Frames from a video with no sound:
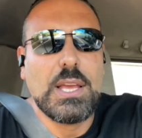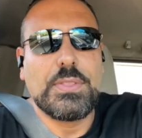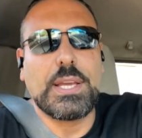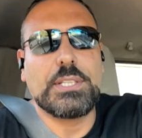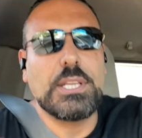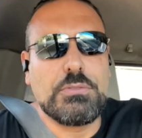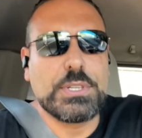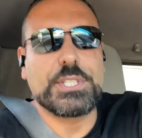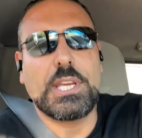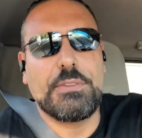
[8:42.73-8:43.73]
They did
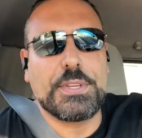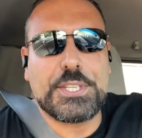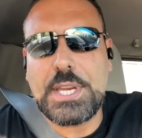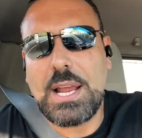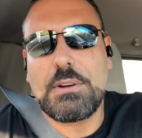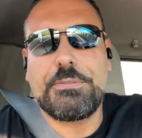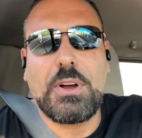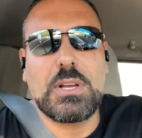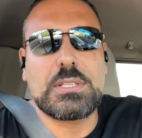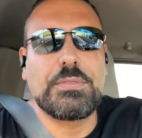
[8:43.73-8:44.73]
receive the
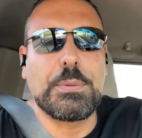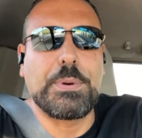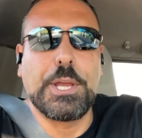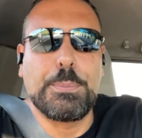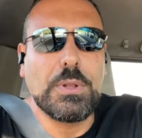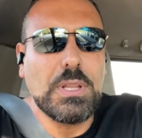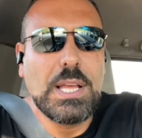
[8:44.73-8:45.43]
sacrifice of the people,